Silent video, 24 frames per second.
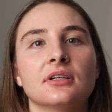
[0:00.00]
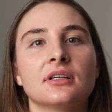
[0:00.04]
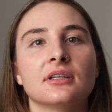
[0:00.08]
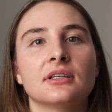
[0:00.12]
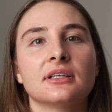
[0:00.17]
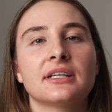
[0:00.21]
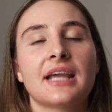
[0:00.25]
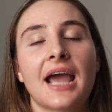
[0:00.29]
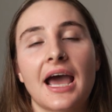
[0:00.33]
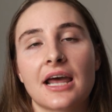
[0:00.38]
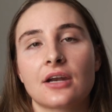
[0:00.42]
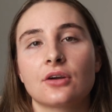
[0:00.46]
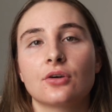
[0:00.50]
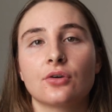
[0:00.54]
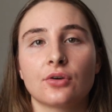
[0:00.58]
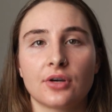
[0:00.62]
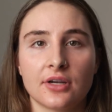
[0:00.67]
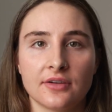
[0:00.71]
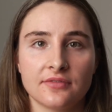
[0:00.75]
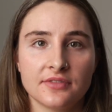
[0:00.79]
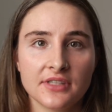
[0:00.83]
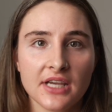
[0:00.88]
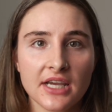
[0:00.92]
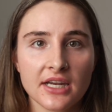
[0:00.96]
category
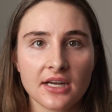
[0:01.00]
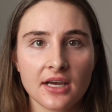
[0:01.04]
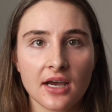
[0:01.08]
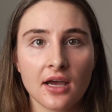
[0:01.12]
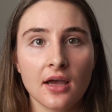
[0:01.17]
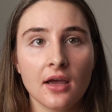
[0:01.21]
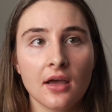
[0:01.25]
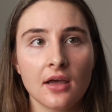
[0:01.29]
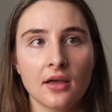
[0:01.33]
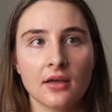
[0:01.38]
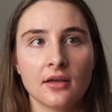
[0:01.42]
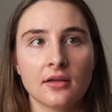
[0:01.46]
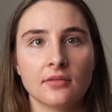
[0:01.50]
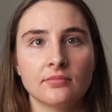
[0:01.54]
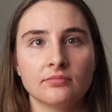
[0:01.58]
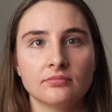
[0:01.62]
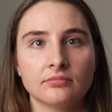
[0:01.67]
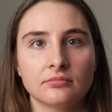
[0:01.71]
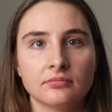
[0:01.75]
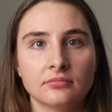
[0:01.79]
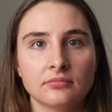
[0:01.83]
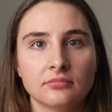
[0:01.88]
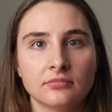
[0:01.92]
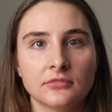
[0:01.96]
of data,
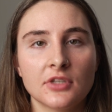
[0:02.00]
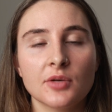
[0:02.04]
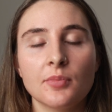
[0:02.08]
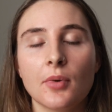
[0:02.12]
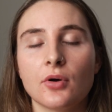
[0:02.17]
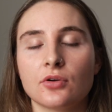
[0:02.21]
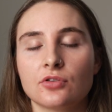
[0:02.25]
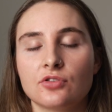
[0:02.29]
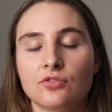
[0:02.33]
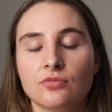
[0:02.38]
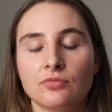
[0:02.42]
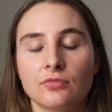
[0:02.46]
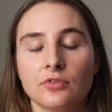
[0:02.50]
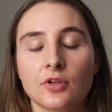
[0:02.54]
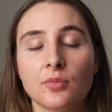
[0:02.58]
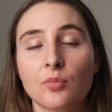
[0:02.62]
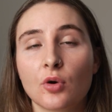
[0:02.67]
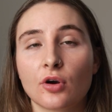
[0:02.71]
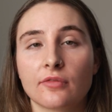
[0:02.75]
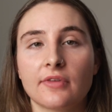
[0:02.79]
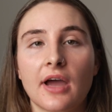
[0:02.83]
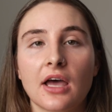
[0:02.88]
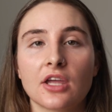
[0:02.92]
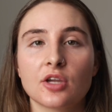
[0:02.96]
the
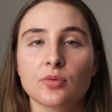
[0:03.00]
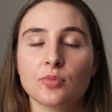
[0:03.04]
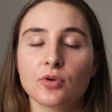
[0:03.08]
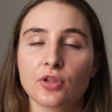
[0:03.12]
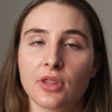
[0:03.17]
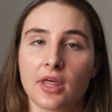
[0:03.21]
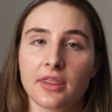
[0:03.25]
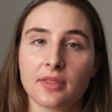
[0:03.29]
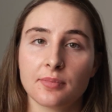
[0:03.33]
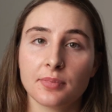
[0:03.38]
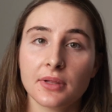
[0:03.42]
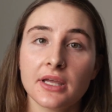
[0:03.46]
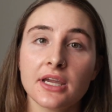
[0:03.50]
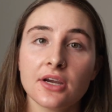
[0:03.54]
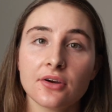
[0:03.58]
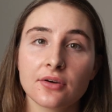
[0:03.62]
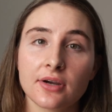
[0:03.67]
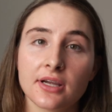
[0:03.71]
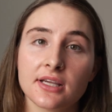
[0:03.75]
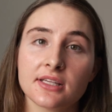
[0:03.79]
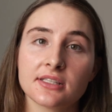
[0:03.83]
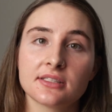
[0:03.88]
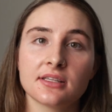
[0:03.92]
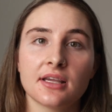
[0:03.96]
more valuable that the player
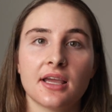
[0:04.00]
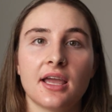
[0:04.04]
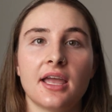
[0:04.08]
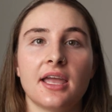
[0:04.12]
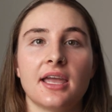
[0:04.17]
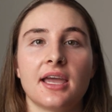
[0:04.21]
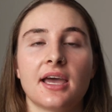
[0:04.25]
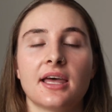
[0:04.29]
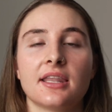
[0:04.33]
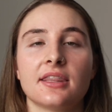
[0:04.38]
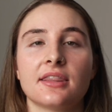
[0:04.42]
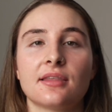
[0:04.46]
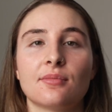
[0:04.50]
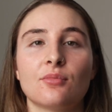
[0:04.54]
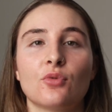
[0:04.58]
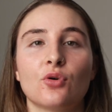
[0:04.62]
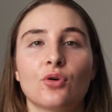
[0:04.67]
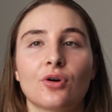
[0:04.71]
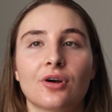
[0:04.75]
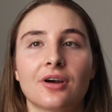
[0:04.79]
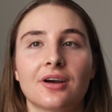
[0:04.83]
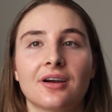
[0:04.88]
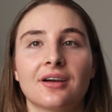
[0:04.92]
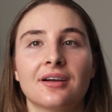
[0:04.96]
is, and the
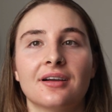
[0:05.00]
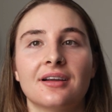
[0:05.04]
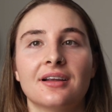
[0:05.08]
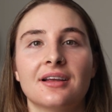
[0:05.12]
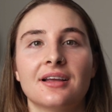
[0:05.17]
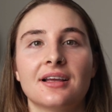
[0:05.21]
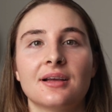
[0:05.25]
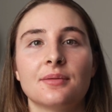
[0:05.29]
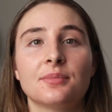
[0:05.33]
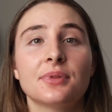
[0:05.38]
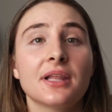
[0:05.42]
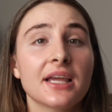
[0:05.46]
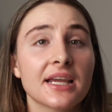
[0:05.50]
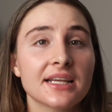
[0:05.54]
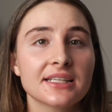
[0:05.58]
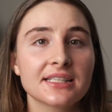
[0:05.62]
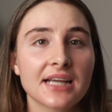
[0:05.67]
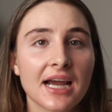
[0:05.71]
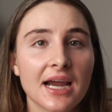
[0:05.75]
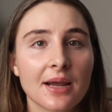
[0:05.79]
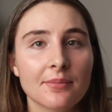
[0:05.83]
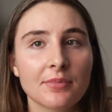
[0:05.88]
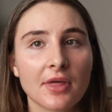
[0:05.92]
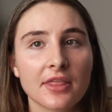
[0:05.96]
more playing
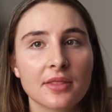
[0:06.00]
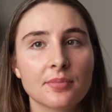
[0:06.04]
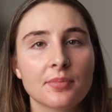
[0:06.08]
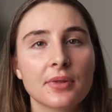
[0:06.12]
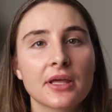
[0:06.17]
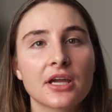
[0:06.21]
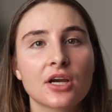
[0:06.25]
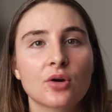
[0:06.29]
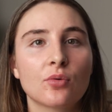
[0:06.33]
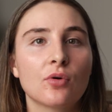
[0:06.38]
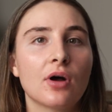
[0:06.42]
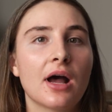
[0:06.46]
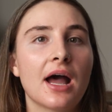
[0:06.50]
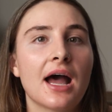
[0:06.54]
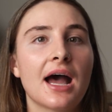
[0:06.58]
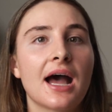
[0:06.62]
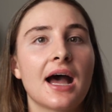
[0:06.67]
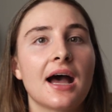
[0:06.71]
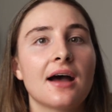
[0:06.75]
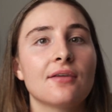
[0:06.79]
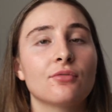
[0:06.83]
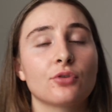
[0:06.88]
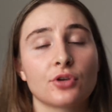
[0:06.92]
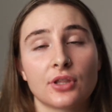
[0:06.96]
time that the player will
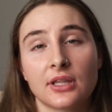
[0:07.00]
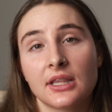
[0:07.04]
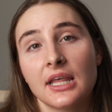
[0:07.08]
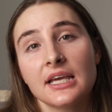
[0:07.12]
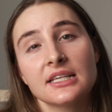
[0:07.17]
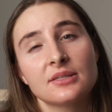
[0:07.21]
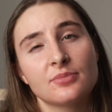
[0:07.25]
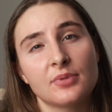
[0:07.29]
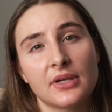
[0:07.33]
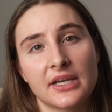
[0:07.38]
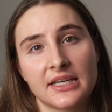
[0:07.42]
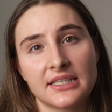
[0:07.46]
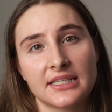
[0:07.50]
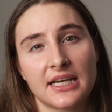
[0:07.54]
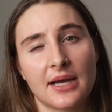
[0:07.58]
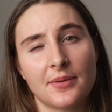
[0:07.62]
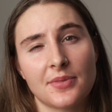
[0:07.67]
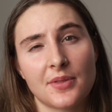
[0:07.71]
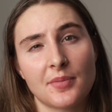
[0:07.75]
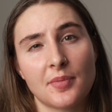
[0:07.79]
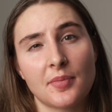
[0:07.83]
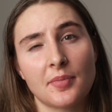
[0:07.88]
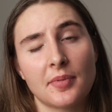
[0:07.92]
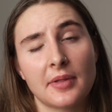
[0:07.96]
have, or the less playing time
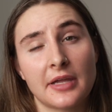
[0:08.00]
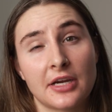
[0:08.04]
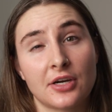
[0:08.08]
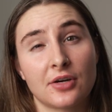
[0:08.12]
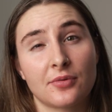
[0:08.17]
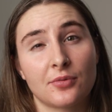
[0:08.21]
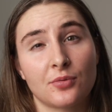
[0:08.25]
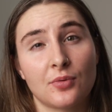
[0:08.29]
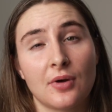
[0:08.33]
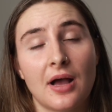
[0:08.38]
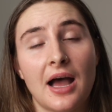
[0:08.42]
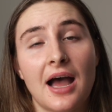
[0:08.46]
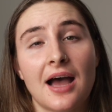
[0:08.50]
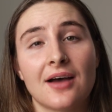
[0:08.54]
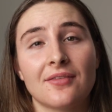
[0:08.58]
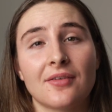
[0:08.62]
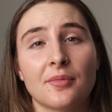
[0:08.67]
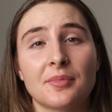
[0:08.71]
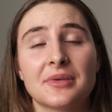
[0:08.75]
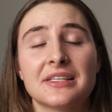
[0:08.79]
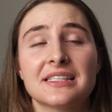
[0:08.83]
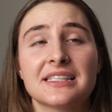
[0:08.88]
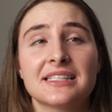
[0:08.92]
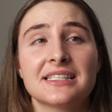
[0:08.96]
the player will have. I
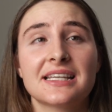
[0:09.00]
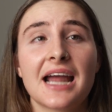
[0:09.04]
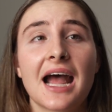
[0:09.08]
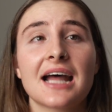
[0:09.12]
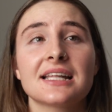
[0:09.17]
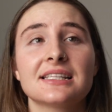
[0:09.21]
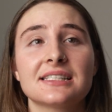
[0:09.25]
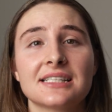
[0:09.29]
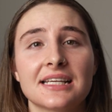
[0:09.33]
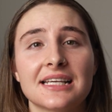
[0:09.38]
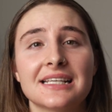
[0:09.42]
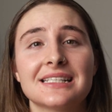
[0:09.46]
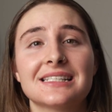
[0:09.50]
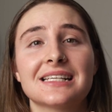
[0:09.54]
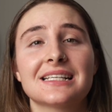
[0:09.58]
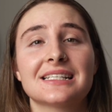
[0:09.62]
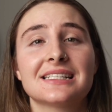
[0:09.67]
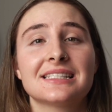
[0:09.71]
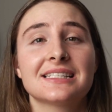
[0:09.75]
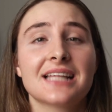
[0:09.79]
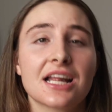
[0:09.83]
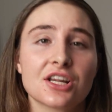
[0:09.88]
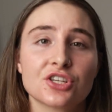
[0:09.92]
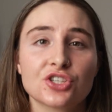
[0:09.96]
mean, stats is
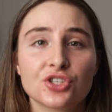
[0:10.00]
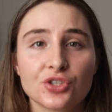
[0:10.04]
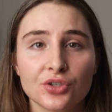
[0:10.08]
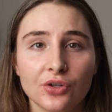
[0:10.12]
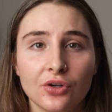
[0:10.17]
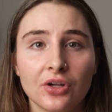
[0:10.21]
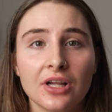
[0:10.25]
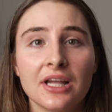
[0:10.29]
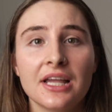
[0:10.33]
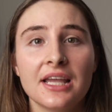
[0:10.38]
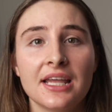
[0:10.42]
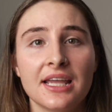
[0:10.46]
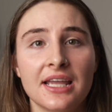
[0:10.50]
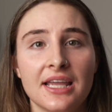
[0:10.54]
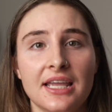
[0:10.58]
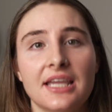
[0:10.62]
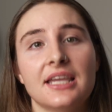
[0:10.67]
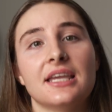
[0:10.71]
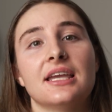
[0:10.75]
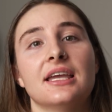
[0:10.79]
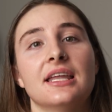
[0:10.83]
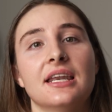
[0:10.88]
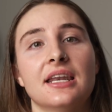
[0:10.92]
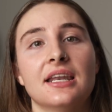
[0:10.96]
essential
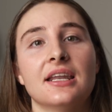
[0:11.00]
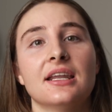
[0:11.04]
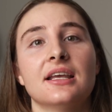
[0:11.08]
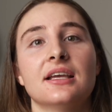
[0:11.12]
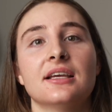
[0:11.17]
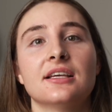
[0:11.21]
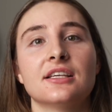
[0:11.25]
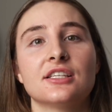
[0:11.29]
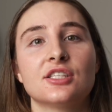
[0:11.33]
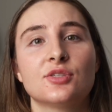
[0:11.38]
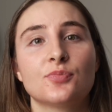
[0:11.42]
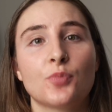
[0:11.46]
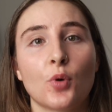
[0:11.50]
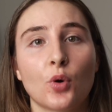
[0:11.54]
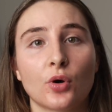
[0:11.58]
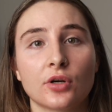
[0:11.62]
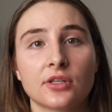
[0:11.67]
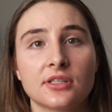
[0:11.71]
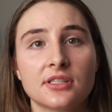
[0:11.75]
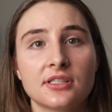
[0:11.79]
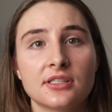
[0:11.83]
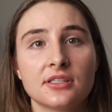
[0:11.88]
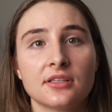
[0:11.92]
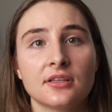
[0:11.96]
in
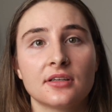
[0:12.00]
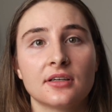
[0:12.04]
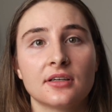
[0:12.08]
sports